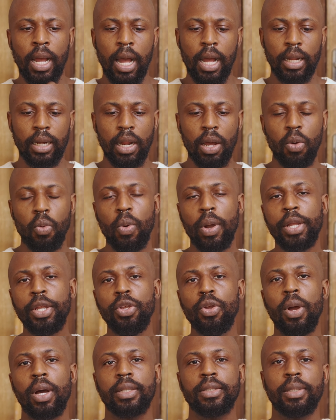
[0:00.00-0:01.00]
And now when
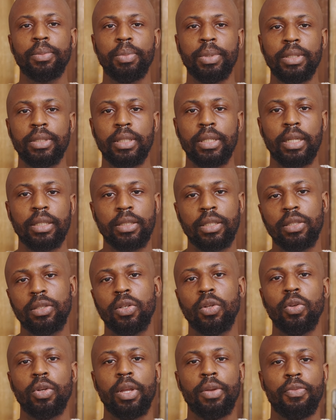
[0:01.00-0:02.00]
you as a business
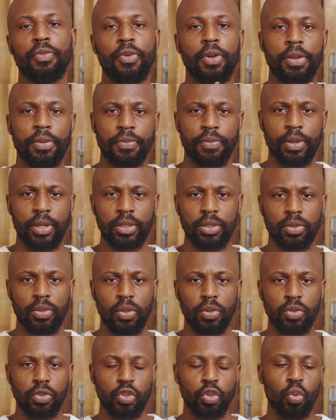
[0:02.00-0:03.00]
is looking for
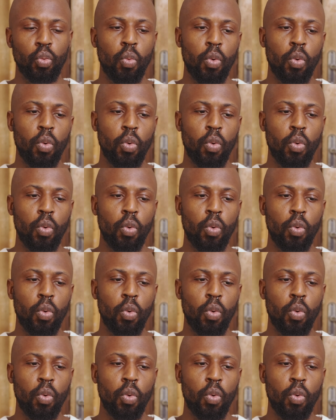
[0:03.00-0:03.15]
investors, you